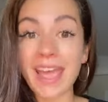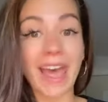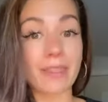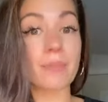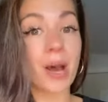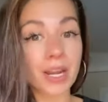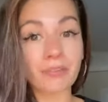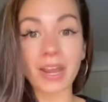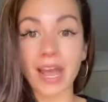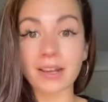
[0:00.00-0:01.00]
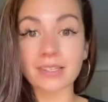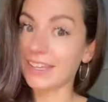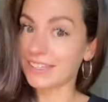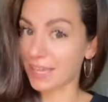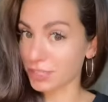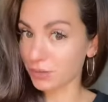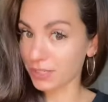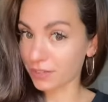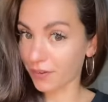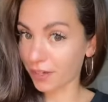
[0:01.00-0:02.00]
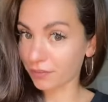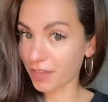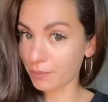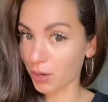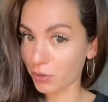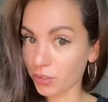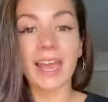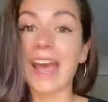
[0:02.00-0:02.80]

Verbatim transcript: and the body reacts. It sends you into fight or flight mode.